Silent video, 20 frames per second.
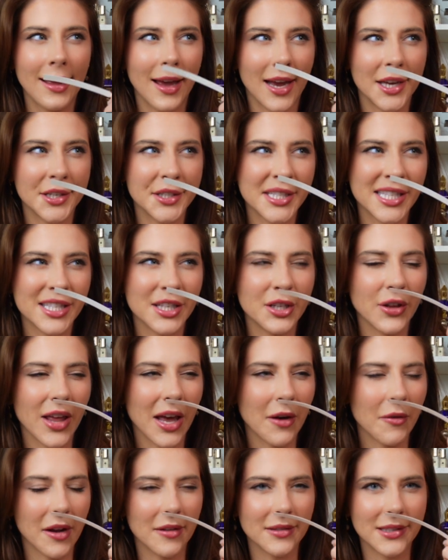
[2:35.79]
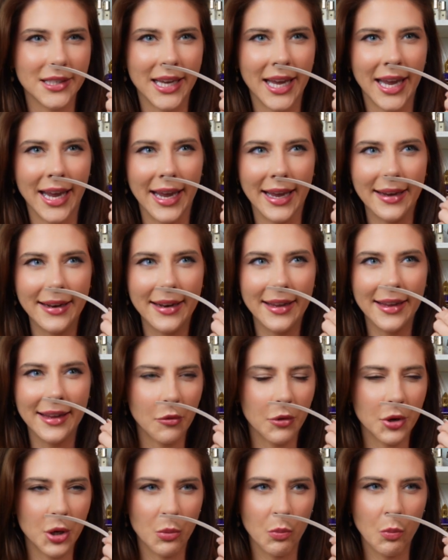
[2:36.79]
I used to do that when I was a kid.
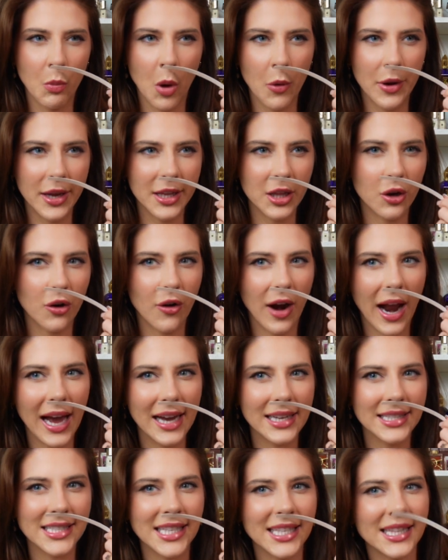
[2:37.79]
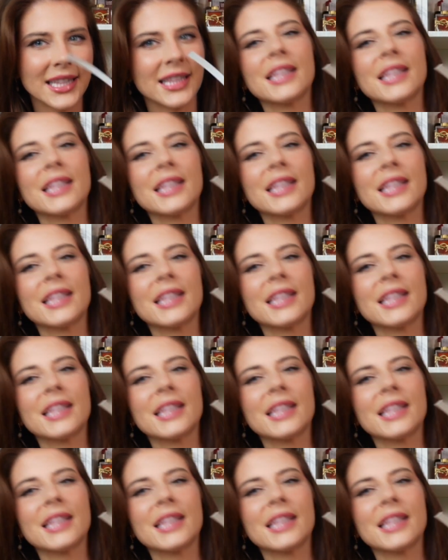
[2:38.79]
When you're mowing the grass